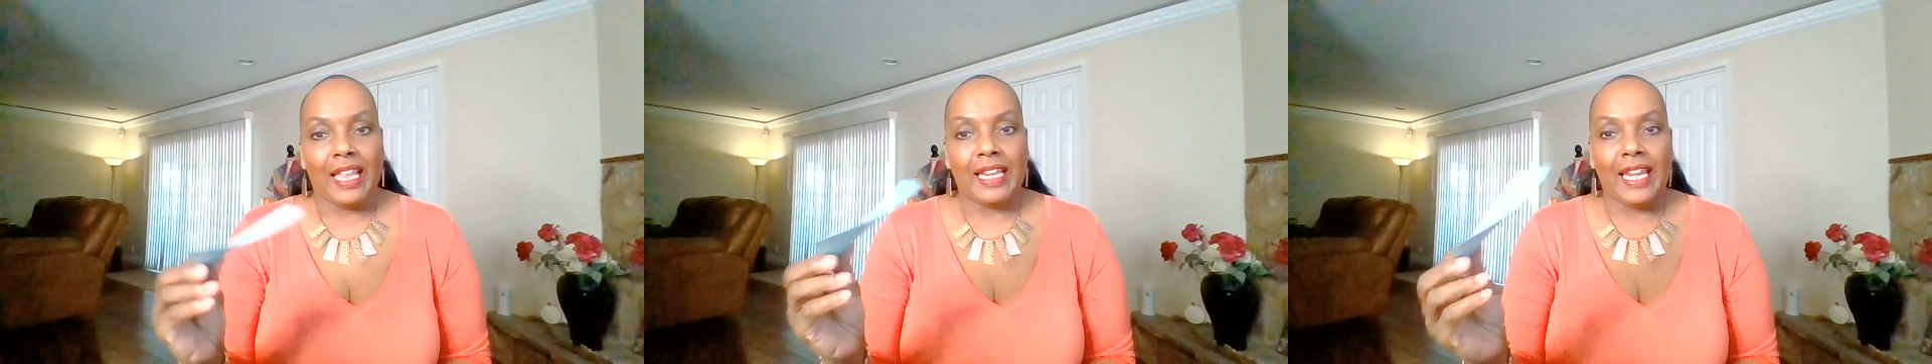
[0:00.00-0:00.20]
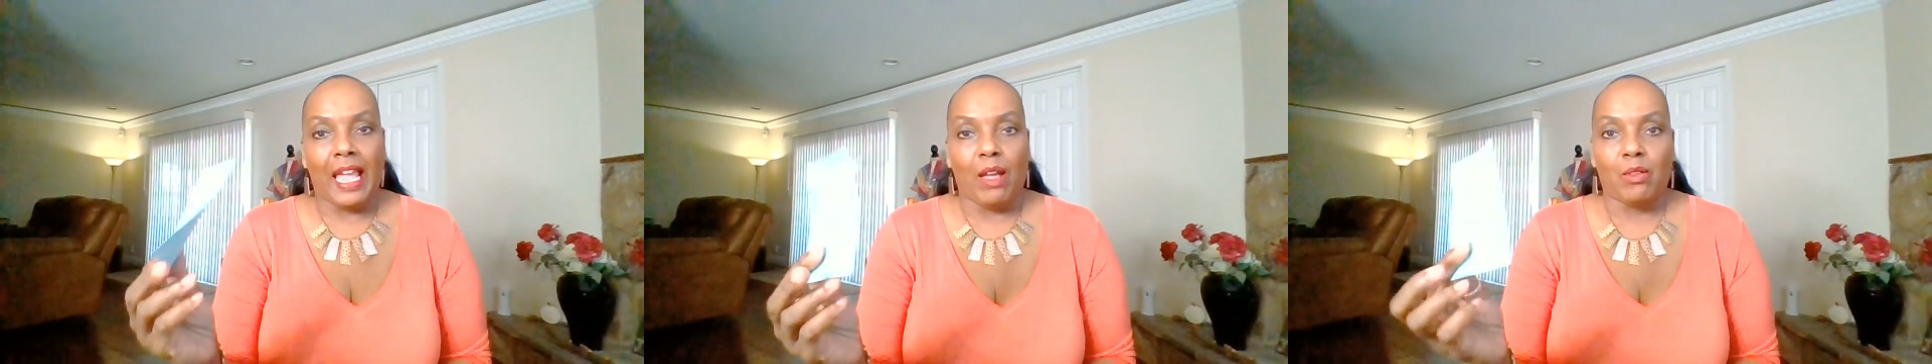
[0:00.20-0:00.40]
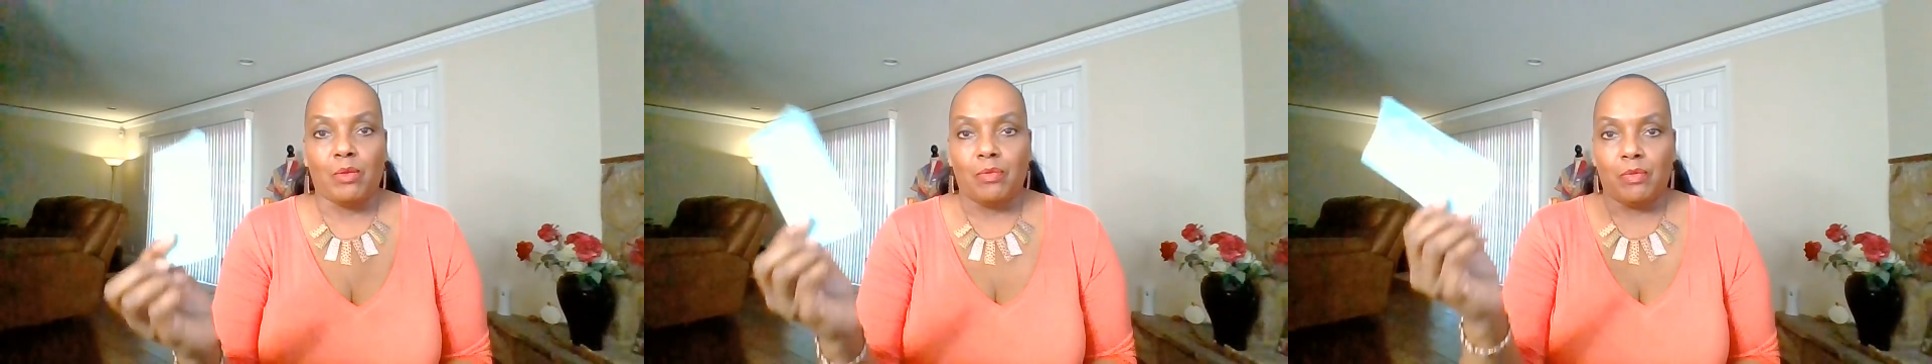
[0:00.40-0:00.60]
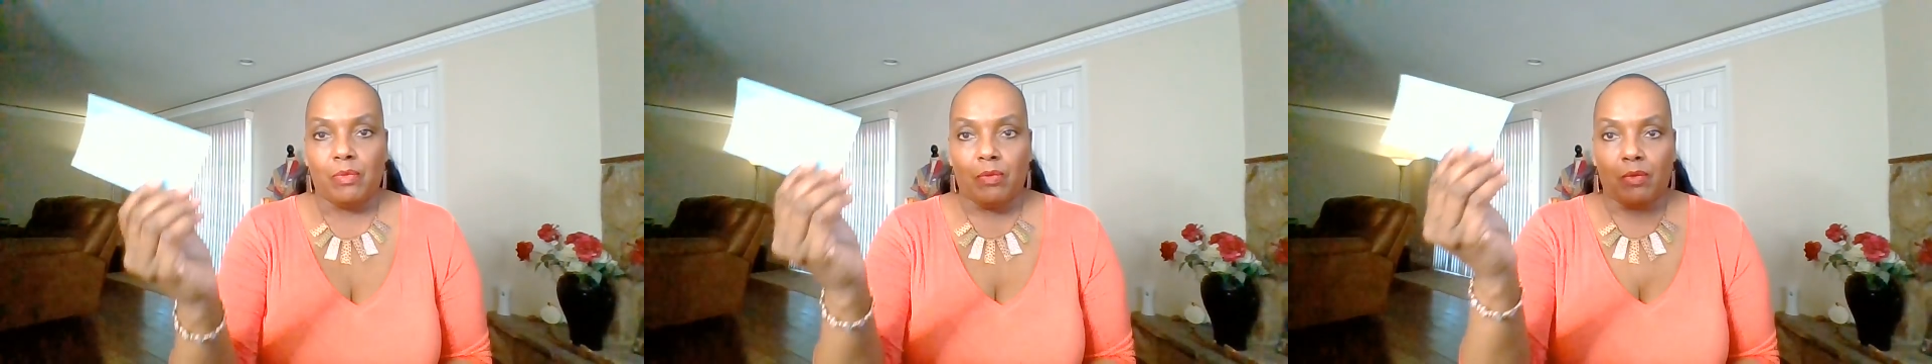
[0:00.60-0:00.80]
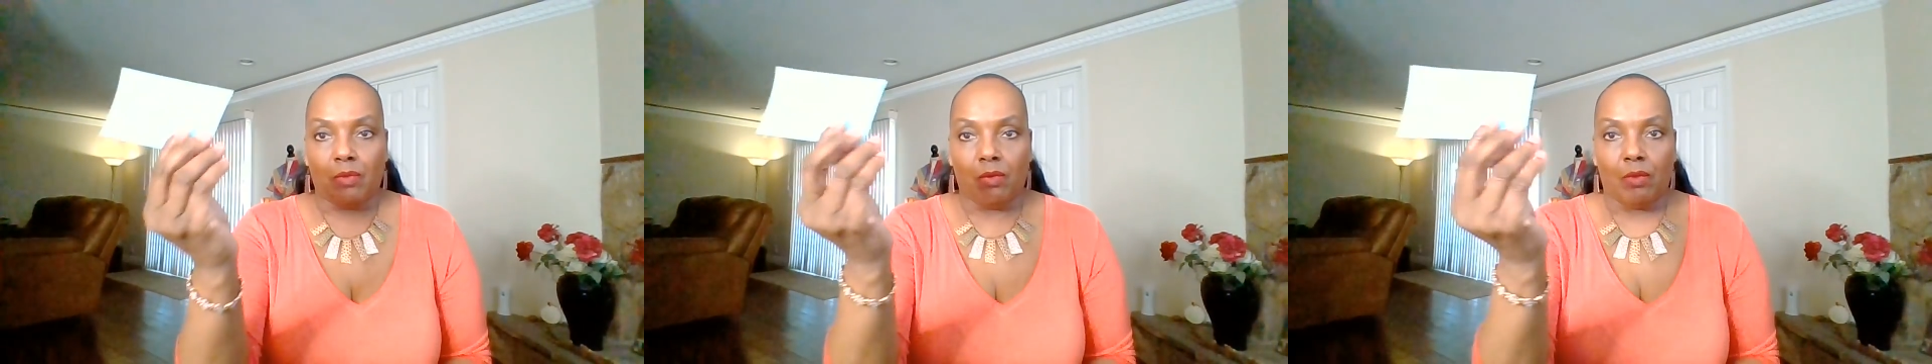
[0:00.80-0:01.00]
Now,
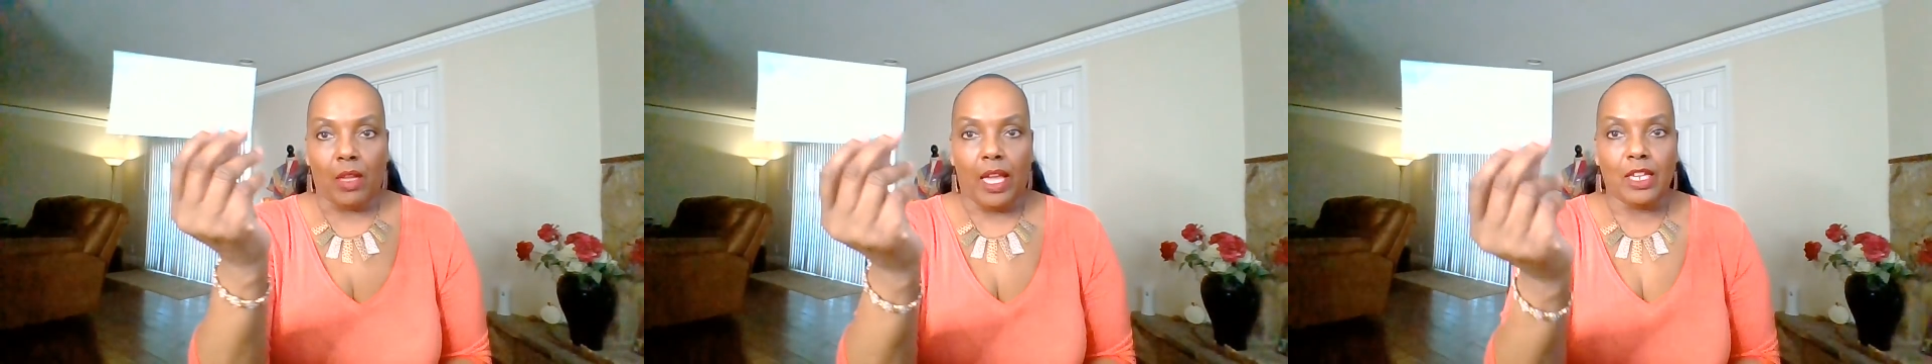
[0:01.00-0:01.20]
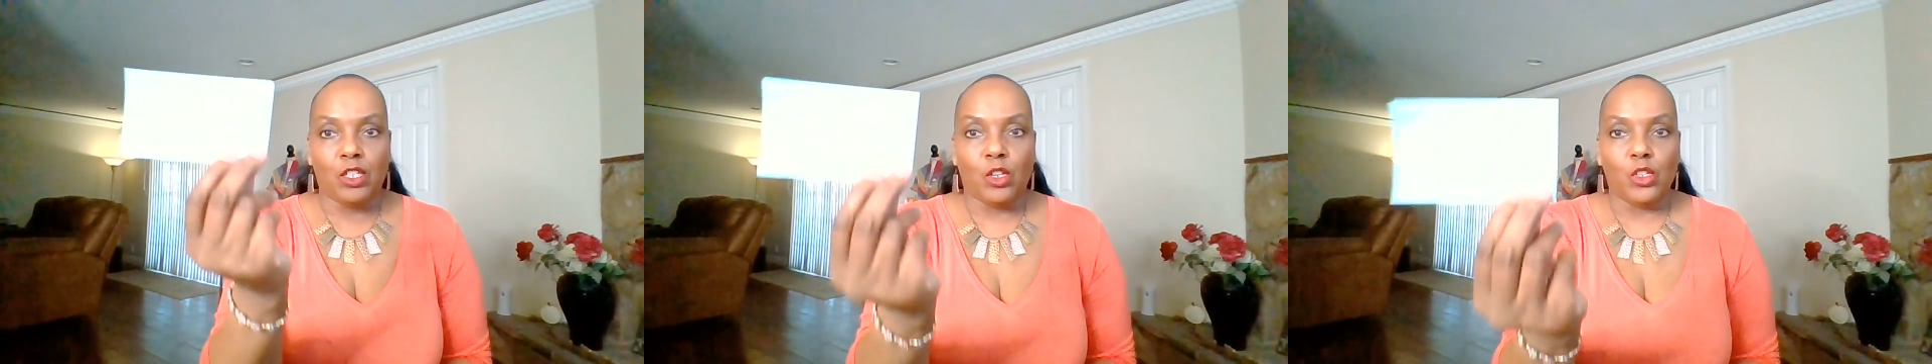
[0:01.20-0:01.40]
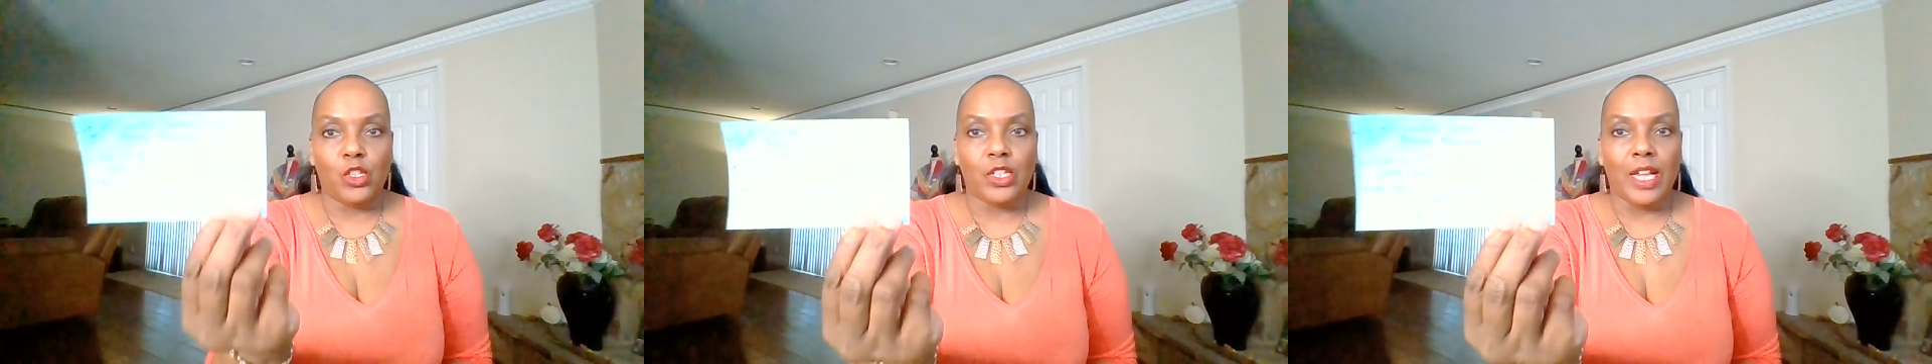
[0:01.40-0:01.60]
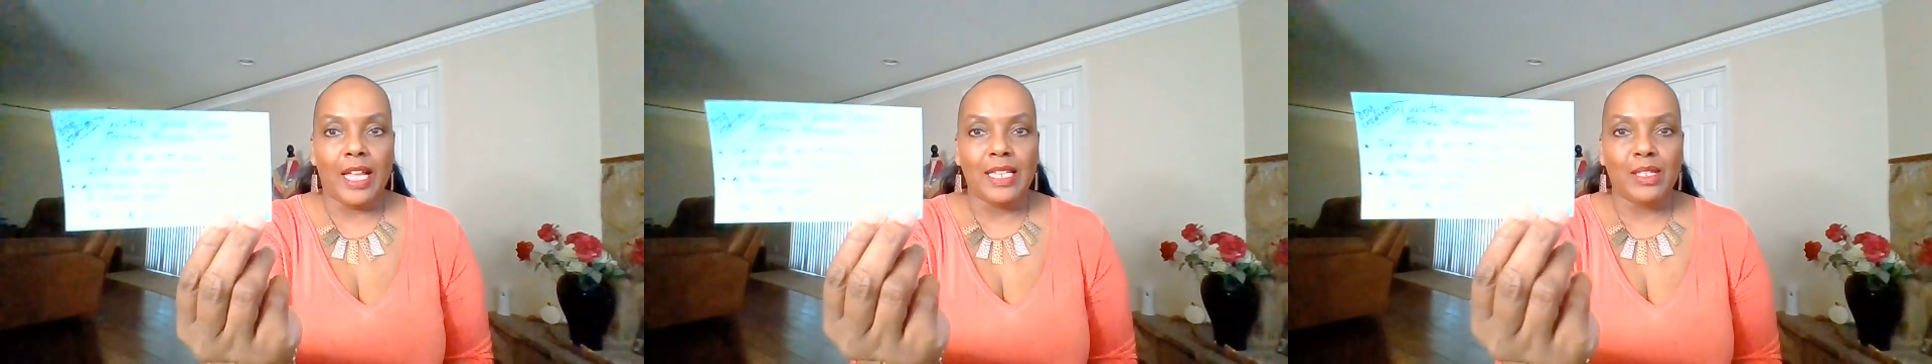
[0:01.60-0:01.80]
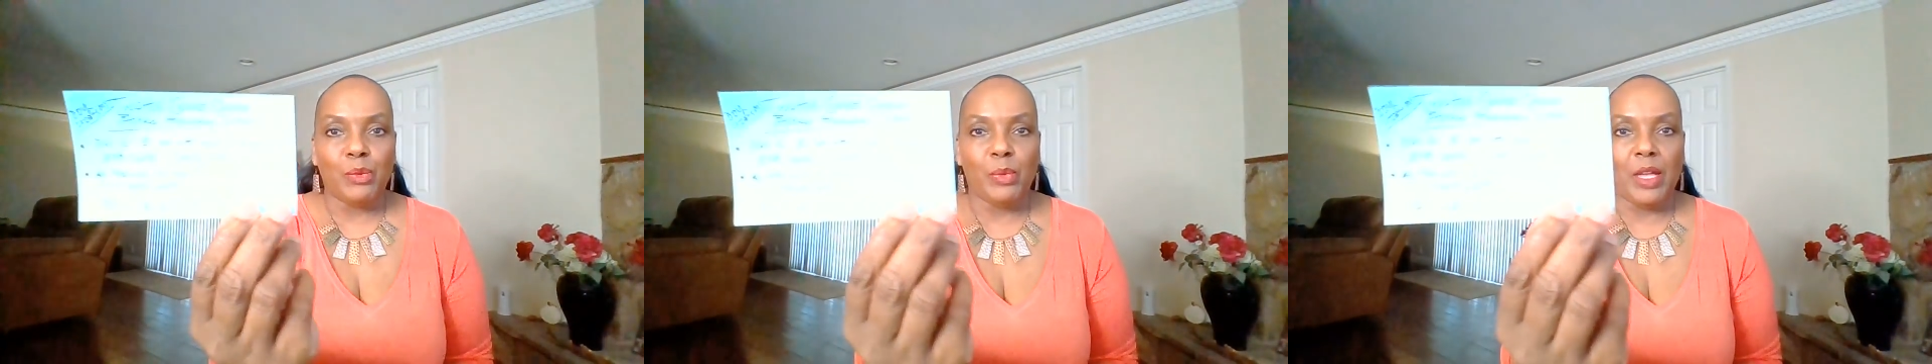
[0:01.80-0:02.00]
I told you guys